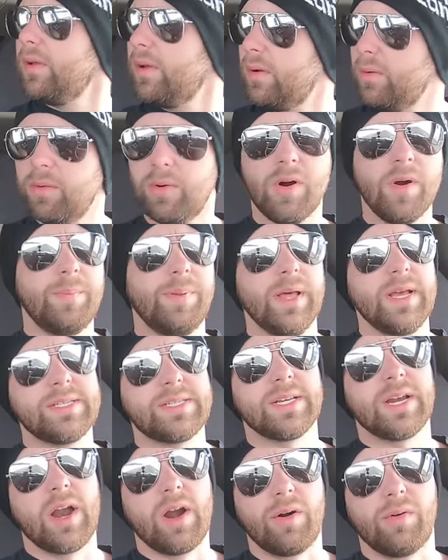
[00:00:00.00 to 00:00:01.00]
We're
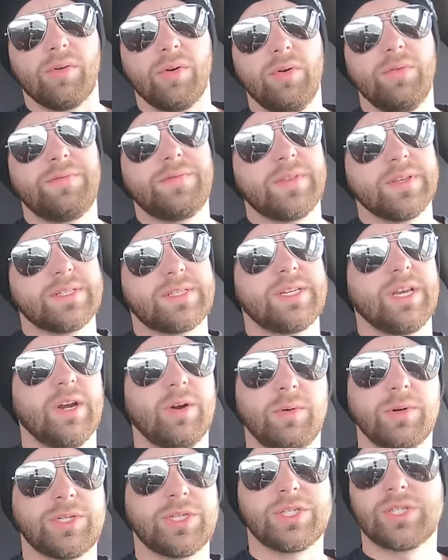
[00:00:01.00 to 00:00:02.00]
replacing our roof this year,
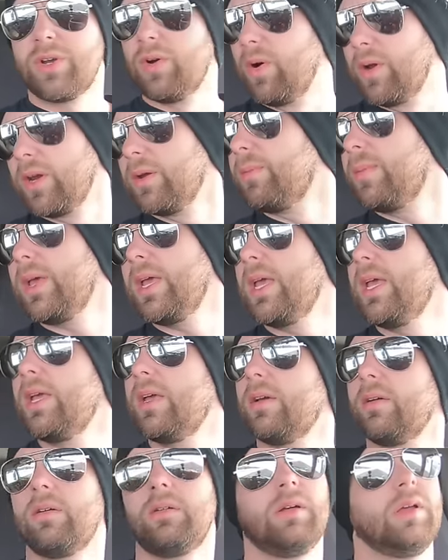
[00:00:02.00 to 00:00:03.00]
which is going to be,
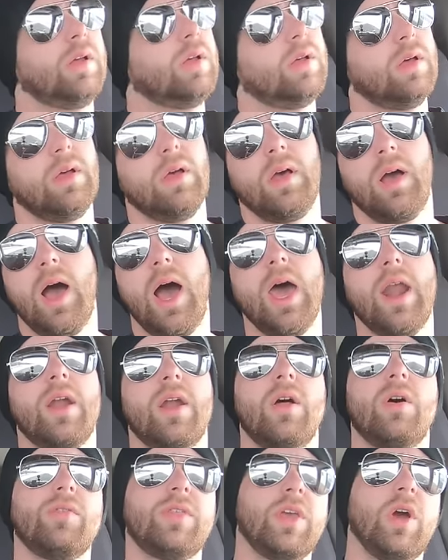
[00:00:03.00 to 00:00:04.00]
I don't
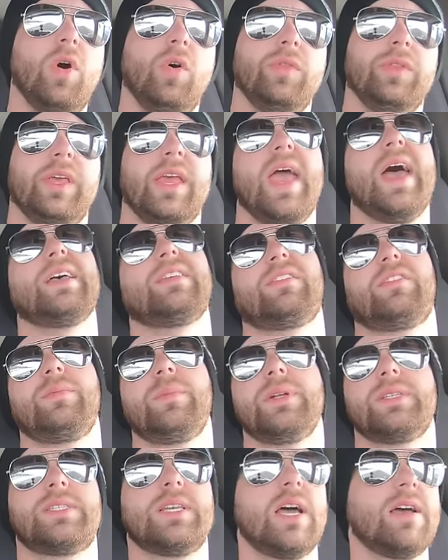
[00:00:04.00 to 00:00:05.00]
know, the only
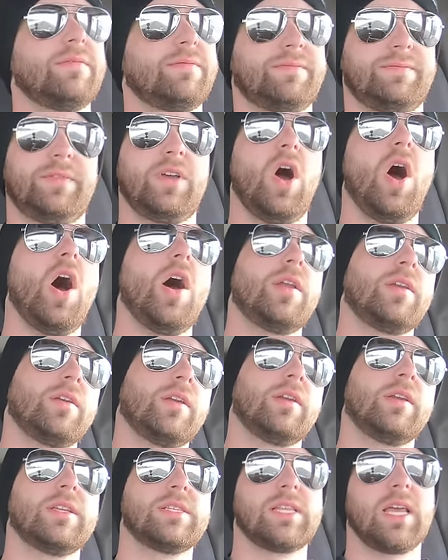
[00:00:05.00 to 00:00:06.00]
estimates I've
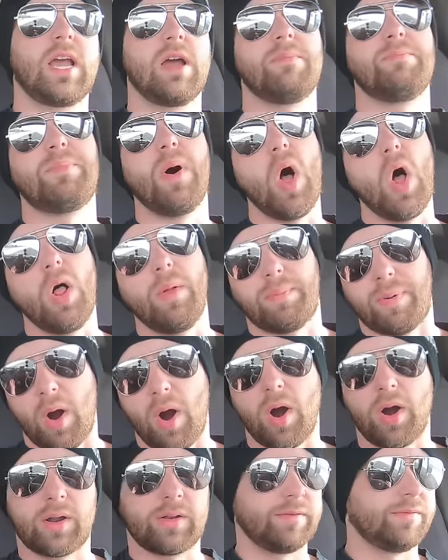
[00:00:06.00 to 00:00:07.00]
gotten is like a
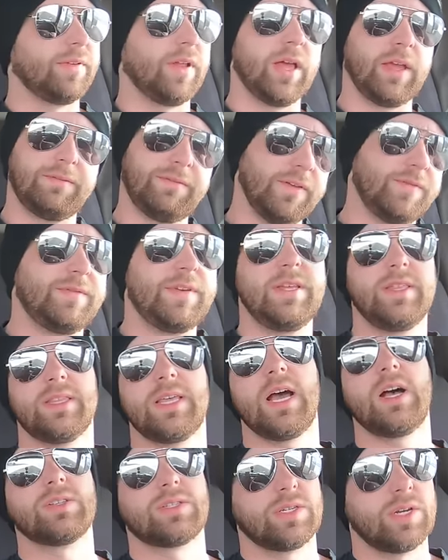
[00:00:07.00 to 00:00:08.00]
ballpark of like
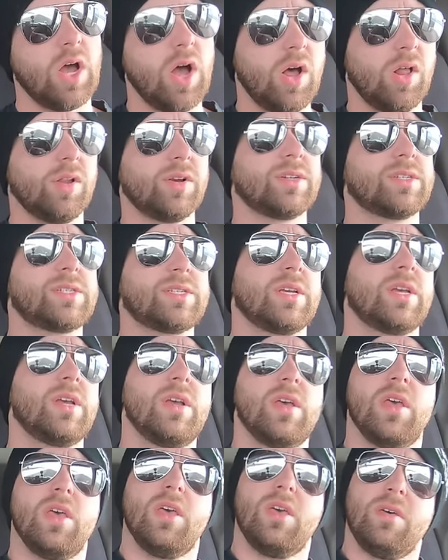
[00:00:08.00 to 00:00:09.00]

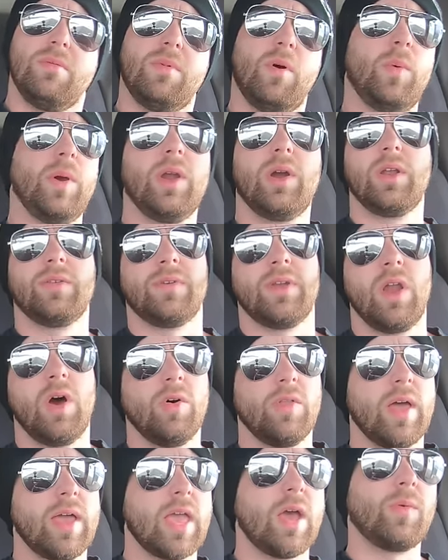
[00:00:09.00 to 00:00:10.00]
$15,000. But we don't even know that yet.